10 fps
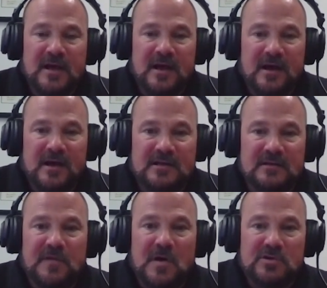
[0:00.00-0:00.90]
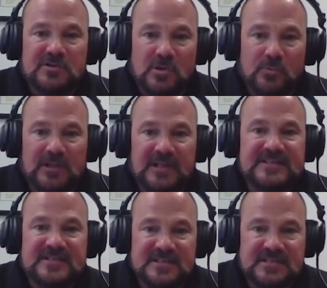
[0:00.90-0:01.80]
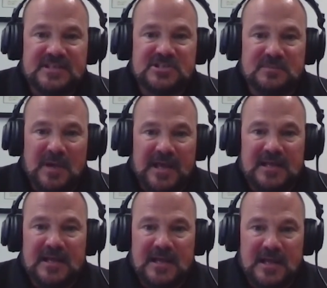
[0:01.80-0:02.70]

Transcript: uh, can focus on release decision making,